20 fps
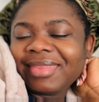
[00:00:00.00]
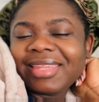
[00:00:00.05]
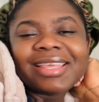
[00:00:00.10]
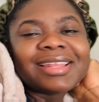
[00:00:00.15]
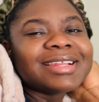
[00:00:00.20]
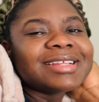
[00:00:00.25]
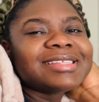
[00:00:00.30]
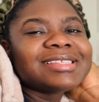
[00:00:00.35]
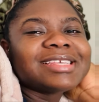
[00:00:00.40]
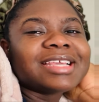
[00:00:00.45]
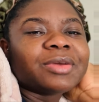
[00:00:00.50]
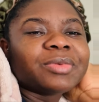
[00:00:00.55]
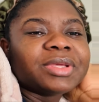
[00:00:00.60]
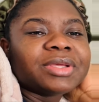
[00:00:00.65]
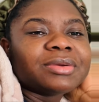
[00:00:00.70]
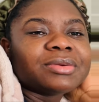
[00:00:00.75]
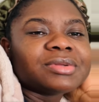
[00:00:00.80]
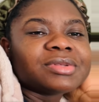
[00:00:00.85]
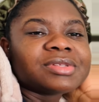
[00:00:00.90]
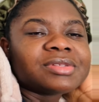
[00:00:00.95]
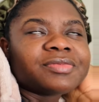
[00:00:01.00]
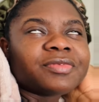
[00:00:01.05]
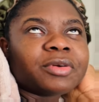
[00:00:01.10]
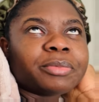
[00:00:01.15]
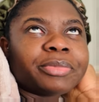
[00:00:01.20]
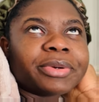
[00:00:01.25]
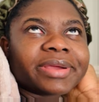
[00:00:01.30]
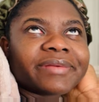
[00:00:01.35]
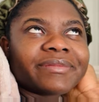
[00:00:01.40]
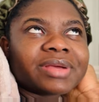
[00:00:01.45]
let's see how it goes. For
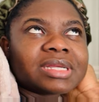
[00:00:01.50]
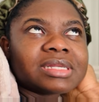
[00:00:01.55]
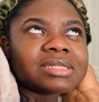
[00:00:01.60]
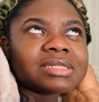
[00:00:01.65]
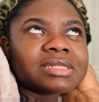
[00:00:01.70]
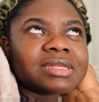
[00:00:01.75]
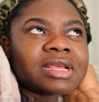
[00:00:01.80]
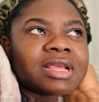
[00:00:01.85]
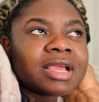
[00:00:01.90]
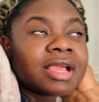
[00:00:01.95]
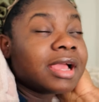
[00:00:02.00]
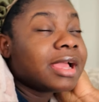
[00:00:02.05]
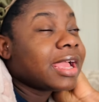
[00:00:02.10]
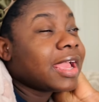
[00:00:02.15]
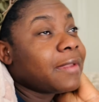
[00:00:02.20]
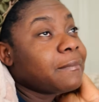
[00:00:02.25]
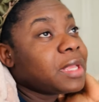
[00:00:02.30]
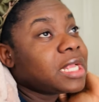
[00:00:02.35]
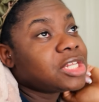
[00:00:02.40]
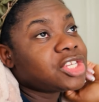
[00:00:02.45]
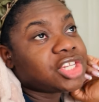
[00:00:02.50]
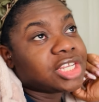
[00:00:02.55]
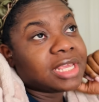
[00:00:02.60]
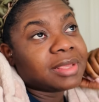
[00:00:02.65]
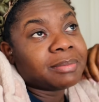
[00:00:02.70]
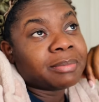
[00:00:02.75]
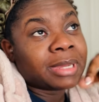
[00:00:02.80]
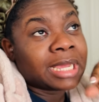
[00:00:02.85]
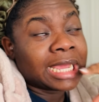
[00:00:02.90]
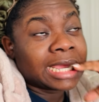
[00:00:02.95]
breakfast, I made
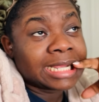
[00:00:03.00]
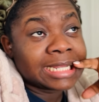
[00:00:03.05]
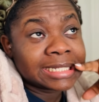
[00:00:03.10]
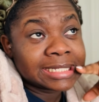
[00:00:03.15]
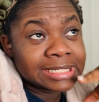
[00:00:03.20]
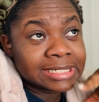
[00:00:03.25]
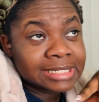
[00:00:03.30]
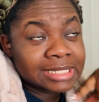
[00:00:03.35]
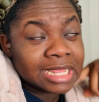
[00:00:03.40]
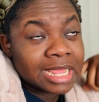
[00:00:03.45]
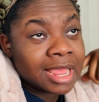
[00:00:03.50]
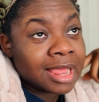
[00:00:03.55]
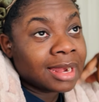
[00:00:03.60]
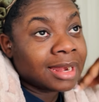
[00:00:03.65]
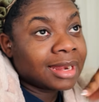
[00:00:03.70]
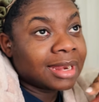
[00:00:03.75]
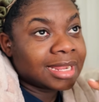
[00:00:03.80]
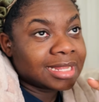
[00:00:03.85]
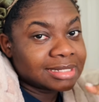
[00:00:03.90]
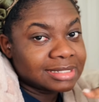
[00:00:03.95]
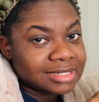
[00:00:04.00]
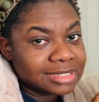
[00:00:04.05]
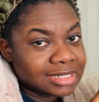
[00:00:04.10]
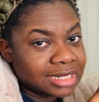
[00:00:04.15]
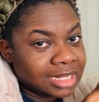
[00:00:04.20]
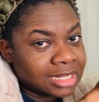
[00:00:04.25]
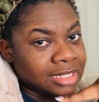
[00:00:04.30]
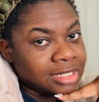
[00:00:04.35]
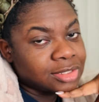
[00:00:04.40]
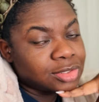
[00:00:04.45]
chicken pies last
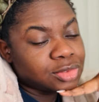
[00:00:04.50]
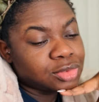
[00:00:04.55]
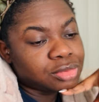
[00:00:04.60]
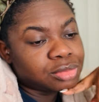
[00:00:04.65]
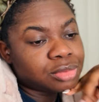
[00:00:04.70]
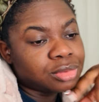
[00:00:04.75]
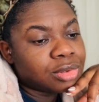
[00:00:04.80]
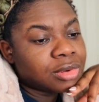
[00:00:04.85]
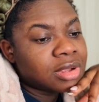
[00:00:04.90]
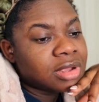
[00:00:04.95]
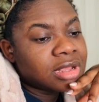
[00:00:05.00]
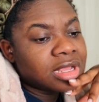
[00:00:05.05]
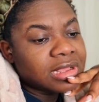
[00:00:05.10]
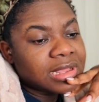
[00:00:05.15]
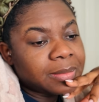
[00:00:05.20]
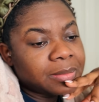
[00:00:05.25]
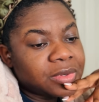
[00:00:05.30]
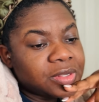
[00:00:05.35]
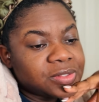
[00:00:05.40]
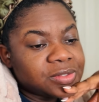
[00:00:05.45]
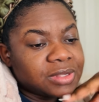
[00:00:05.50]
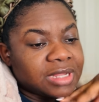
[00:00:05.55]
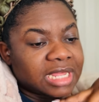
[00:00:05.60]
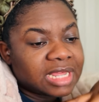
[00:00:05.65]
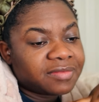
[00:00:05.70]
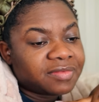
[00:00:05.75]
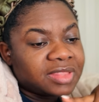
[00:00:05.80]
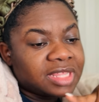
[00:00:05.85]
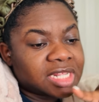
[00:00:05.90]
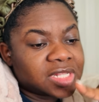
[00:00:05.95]
night. So I'm going to
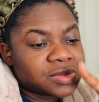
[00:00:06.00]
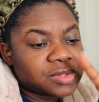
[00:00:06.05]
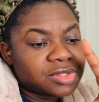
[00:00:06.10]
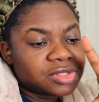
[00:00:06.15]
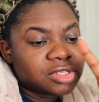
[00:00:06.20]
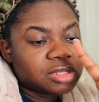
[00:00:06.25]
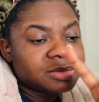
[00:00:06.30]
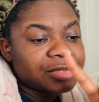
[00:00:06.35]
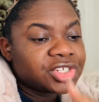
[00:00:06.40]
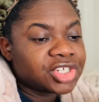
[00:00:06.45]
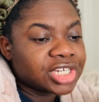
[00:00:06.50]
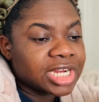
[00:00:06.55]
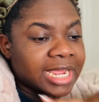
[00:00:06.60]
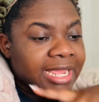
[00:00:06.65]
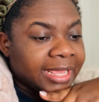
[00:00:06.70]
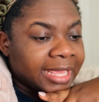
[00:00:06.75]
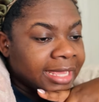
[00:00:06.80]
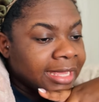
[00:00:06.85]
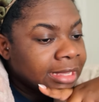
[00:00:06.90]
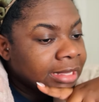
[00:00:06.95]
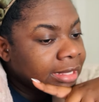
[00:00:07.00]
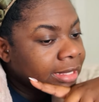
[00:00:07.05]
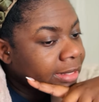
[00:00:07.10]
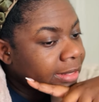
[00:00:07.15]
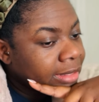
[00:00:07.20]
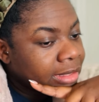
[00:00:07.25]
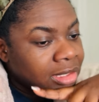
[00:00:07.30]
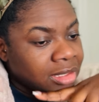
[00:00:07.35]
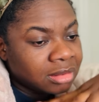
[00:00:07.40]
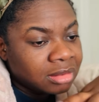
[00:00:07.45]
have that with some chai
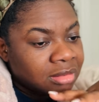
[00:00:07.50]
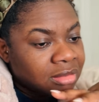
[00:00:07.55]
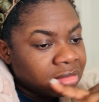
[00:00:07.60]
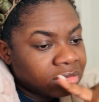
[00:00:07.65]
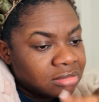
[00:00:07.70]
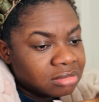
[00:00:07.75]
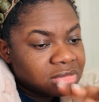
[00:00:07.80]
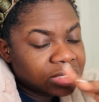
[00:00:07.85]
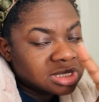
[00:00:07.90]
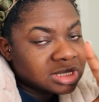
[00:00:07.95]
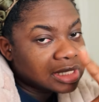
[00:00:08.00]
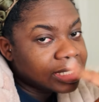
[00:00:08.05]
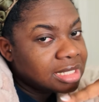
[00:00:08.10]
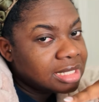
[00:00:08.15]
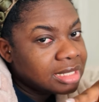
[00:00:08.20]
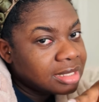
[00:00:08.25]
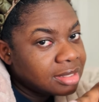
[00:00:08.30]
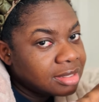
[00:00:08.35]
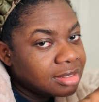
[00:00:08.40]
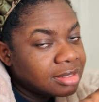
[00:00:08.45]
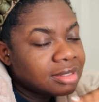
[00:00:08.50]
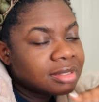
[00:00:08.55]
tea.